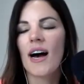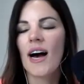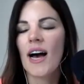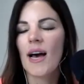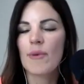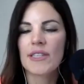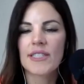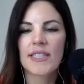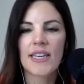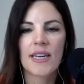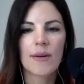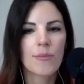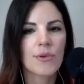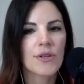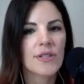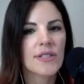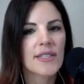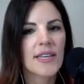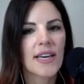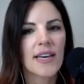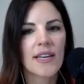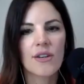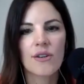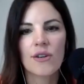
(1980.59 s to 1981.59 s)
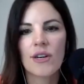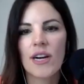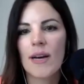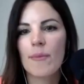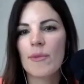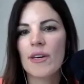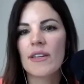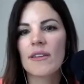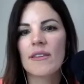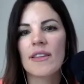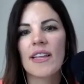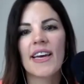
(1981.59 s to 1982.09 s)
I'm at 10%, or
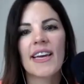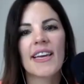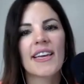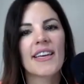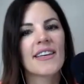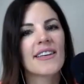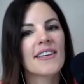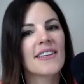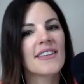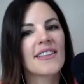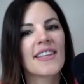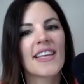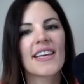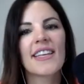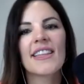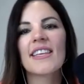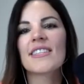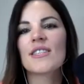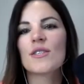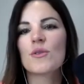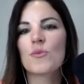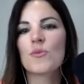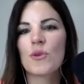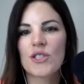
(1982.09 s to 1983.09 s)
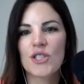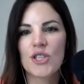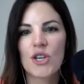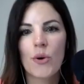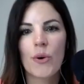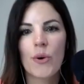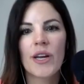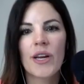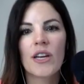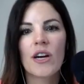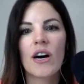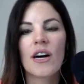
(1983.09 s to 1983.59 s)
I'm at like this is what's
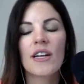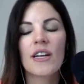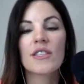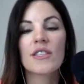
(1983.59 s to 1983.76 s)
going